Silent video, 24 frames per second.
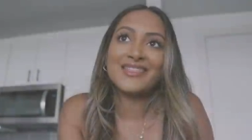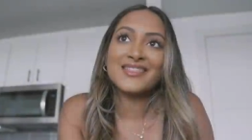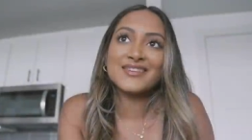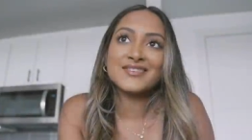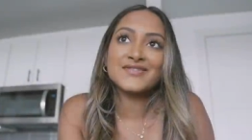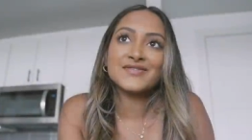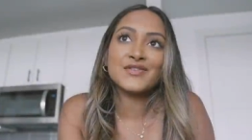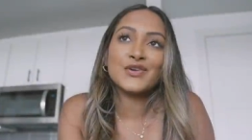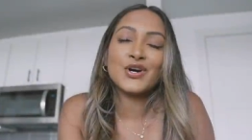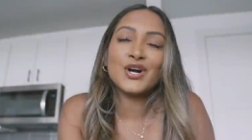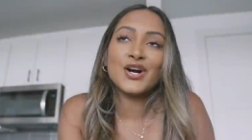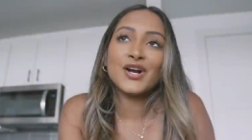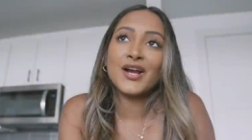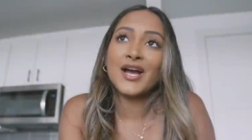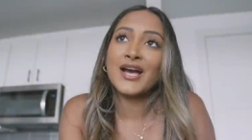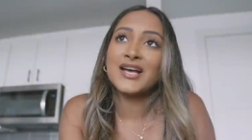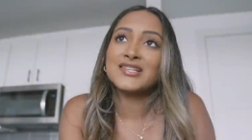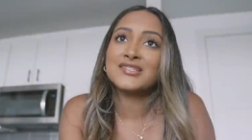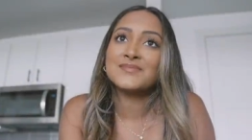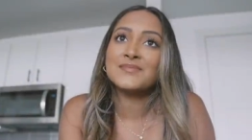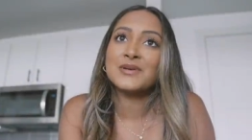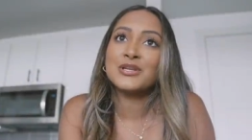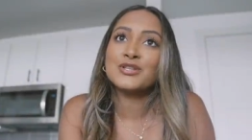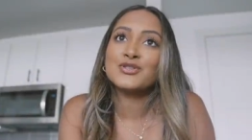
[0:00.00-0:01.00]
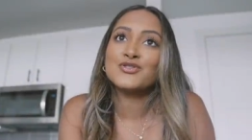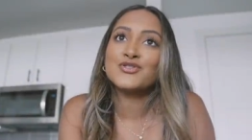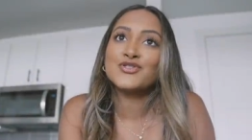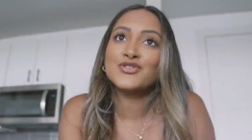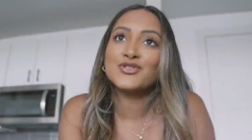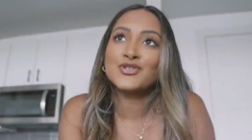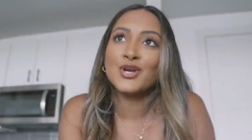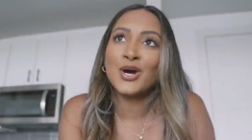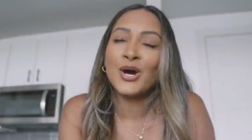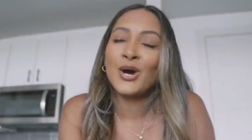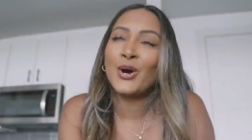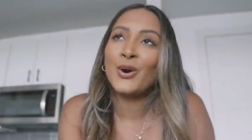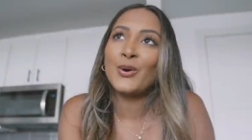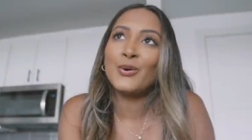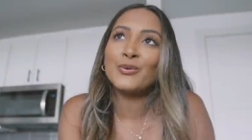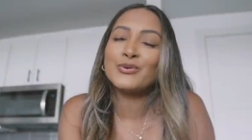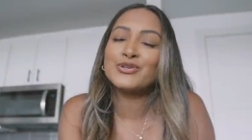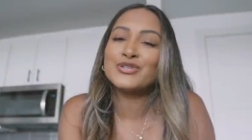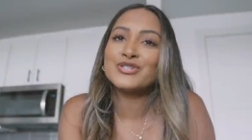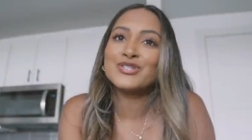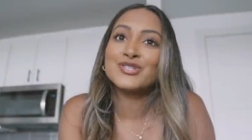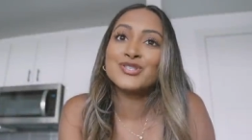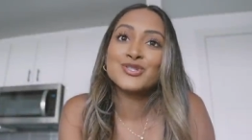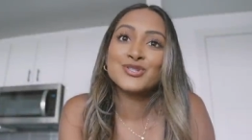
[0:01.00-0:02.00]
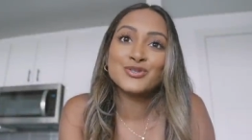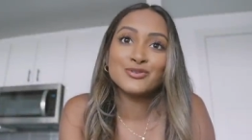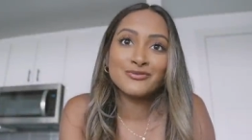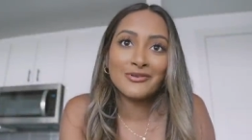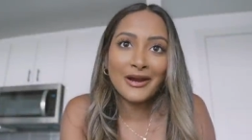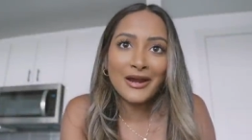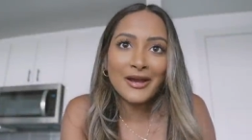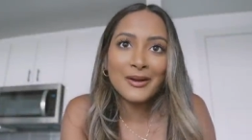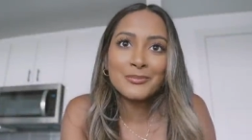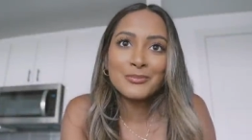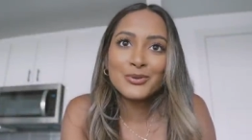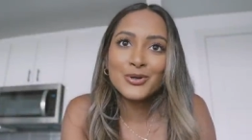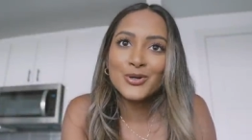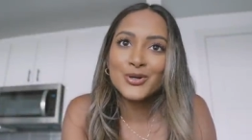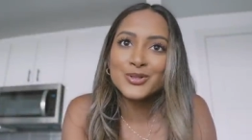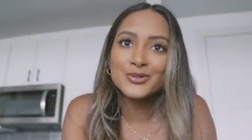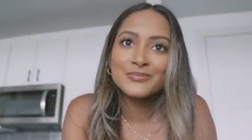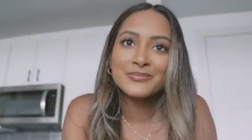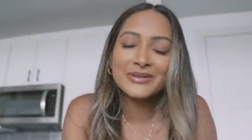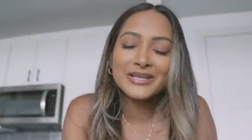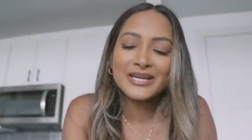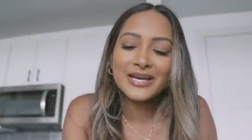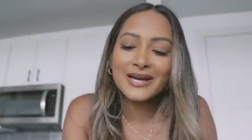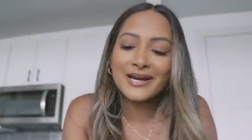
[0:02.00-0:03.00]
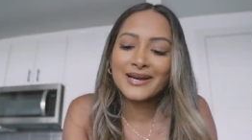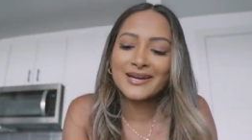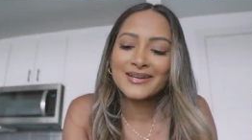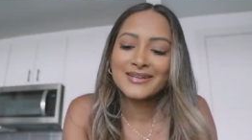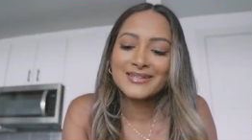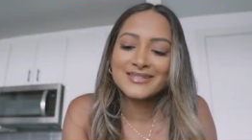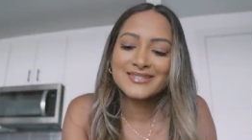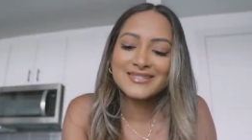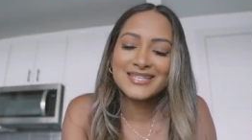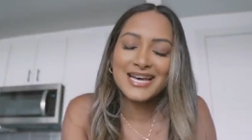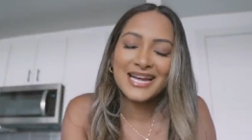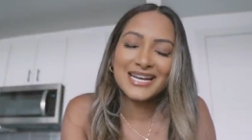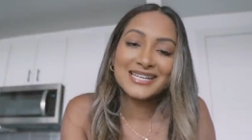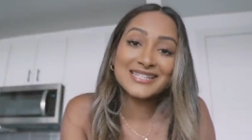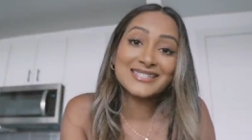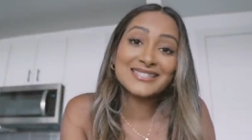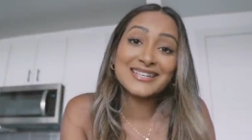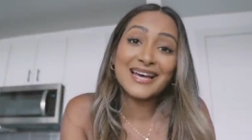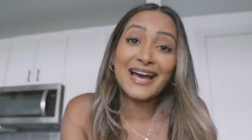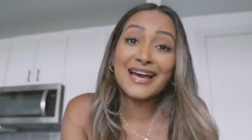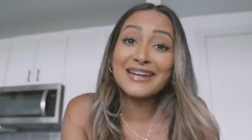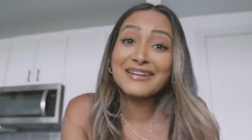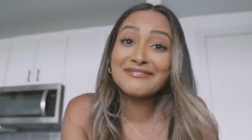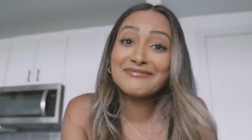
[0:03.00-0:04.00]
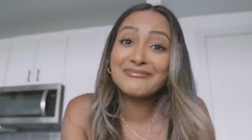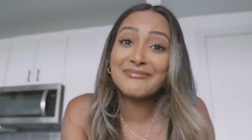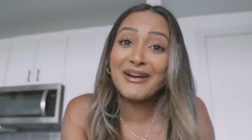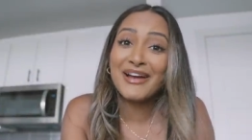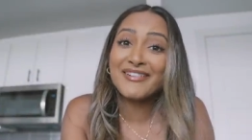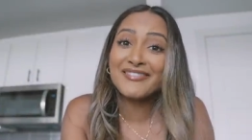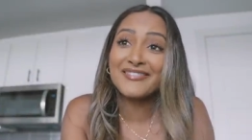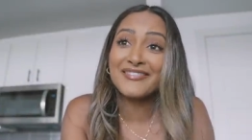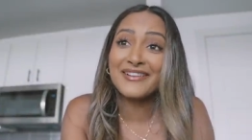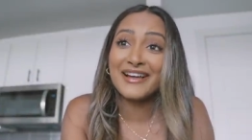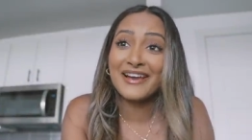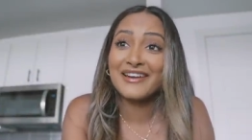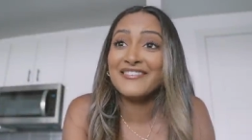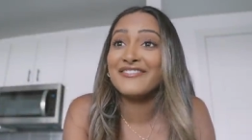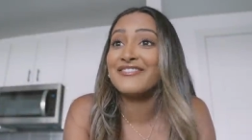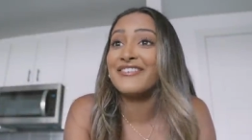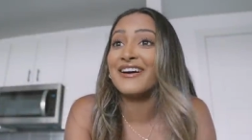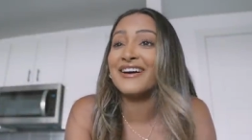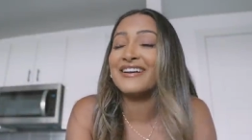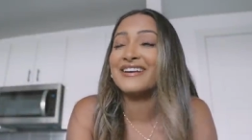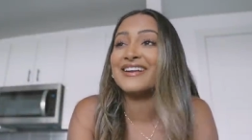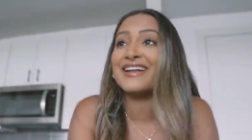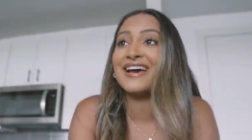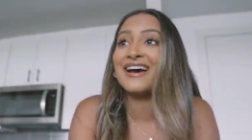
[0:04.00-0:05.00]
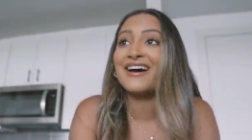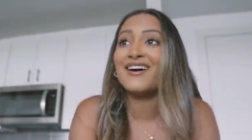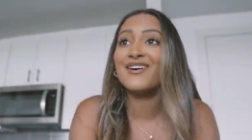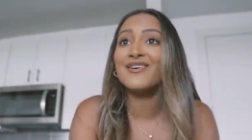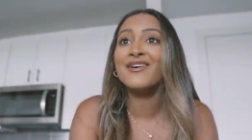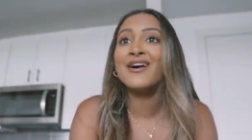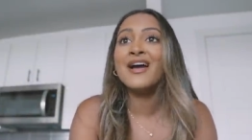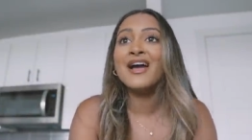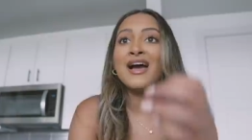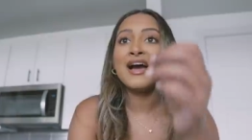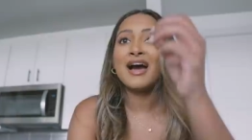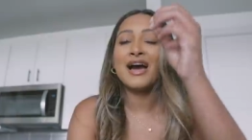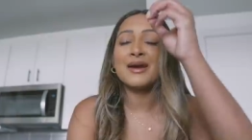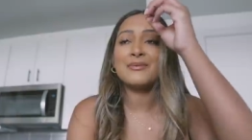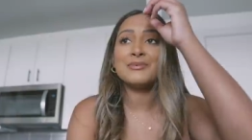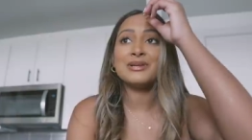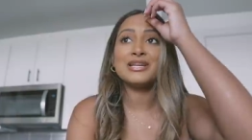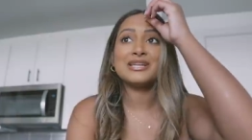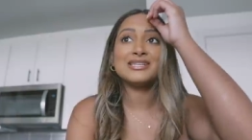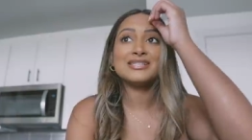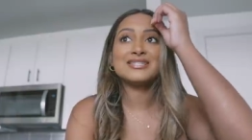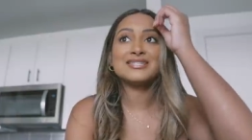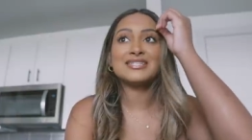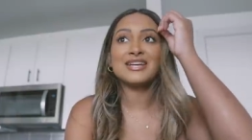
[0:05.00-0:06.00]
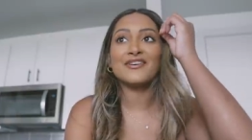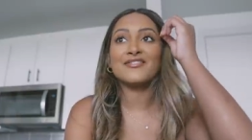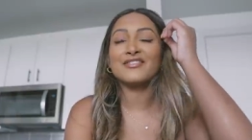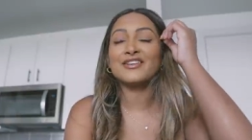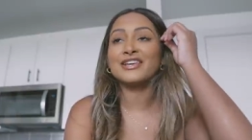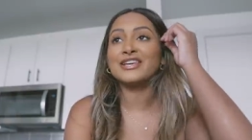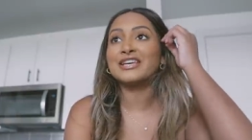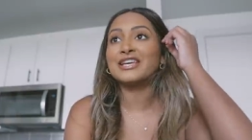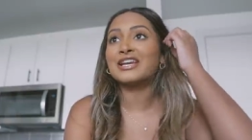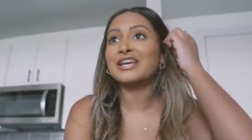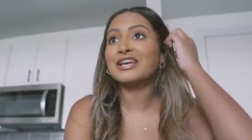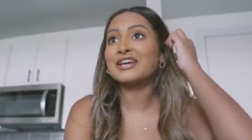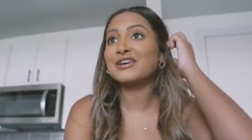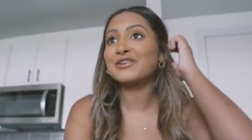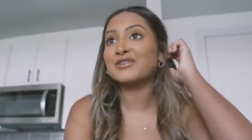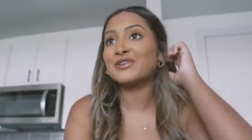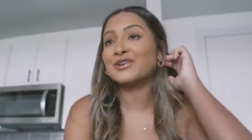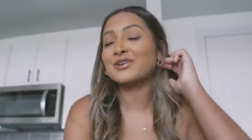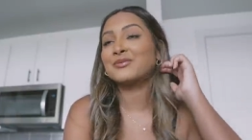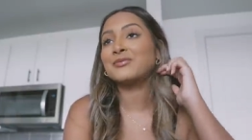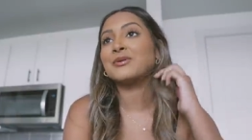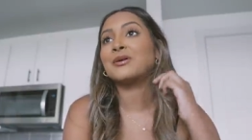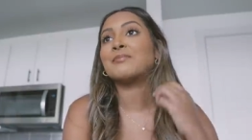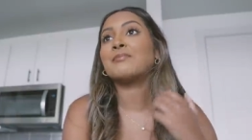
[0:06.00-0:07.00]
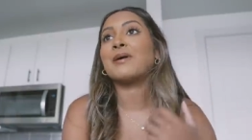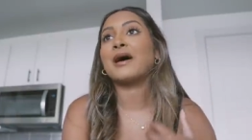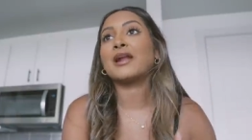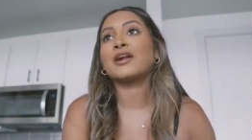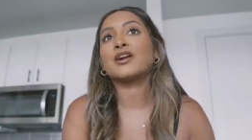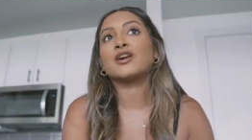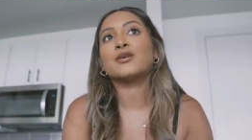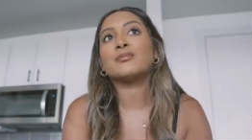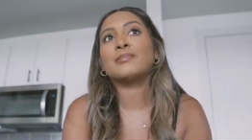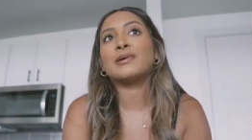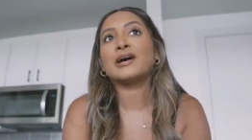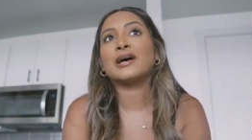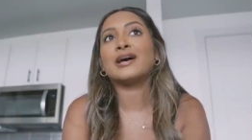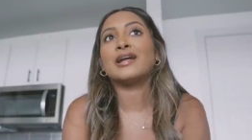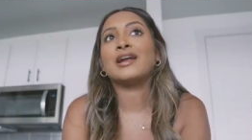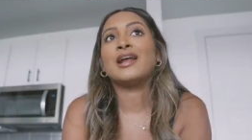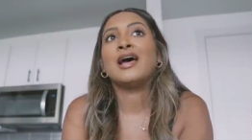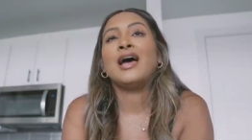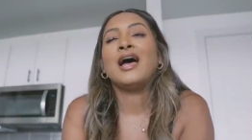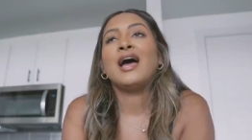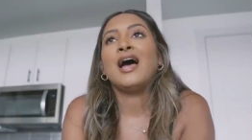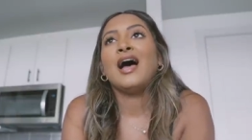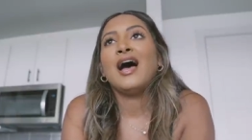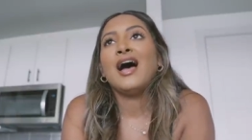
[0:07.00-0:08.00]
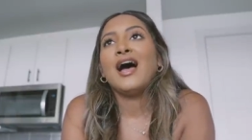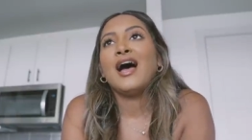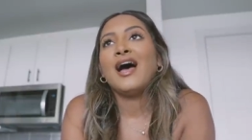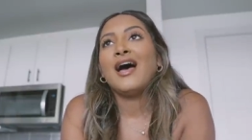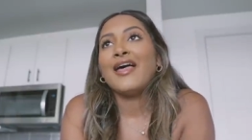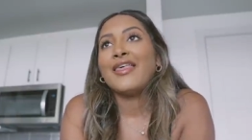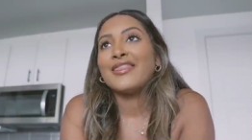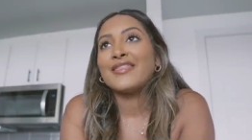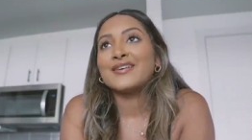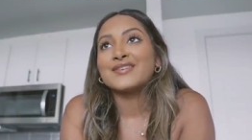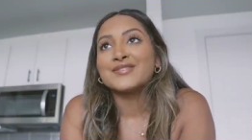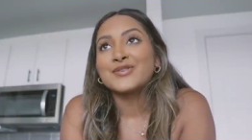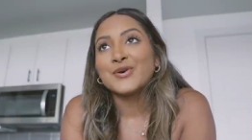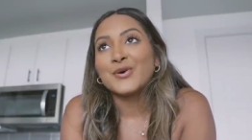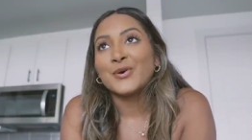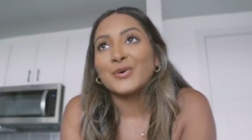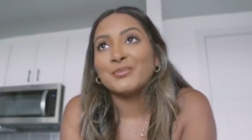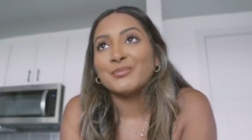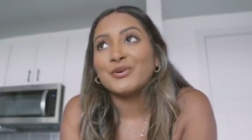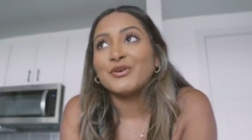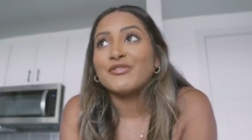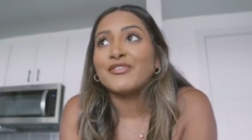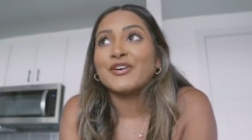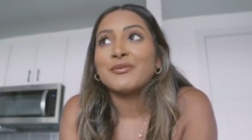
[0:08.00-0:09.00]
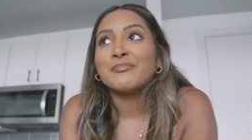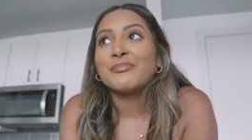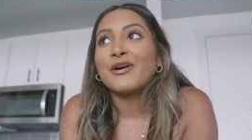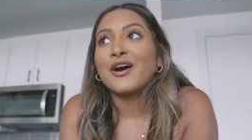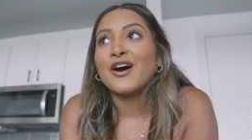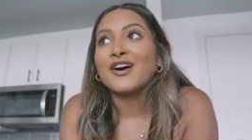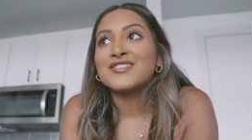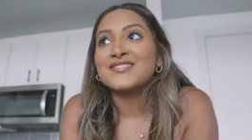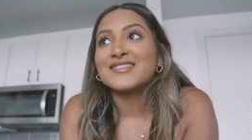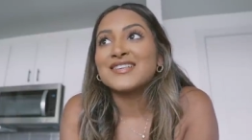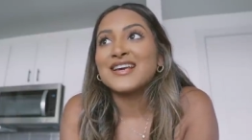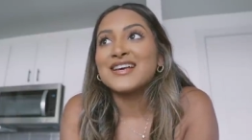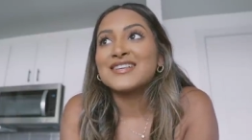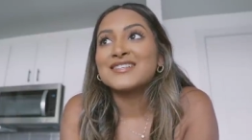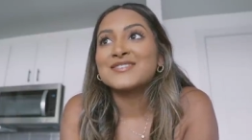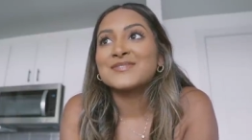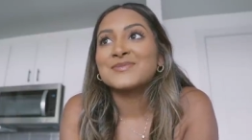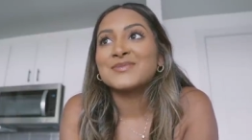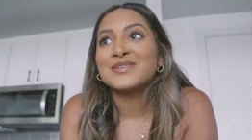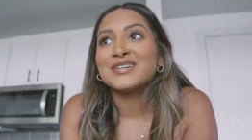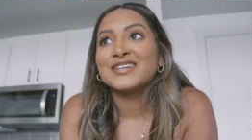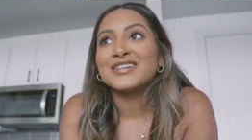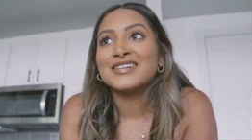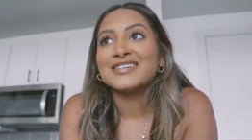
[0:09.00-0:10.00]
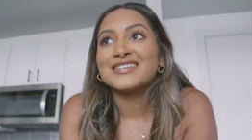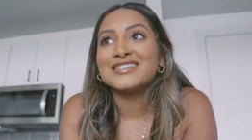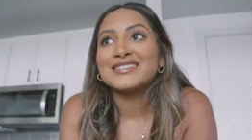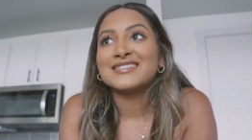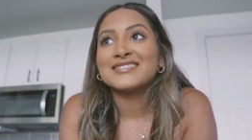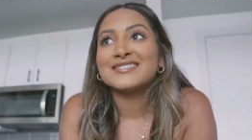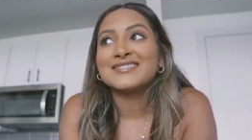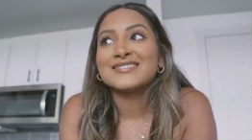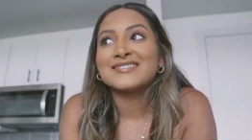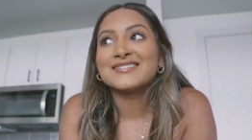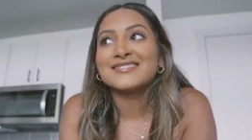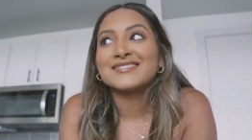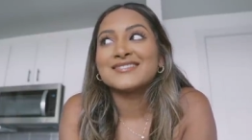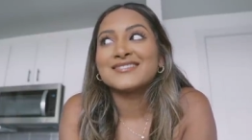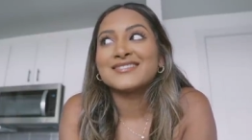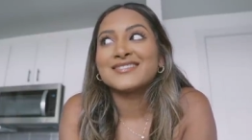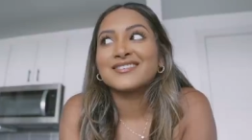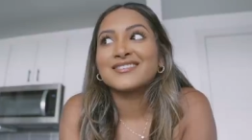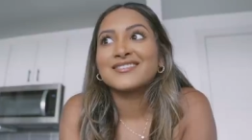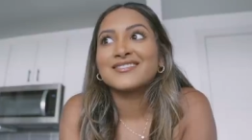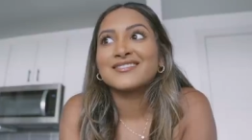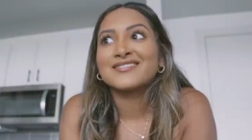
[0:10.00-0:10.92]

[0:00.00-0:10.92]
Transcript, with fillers: this vlog has been so just scrambled because that is kind of my life right now. I mean, it's definitely getting a little bit better, but this whole moving process was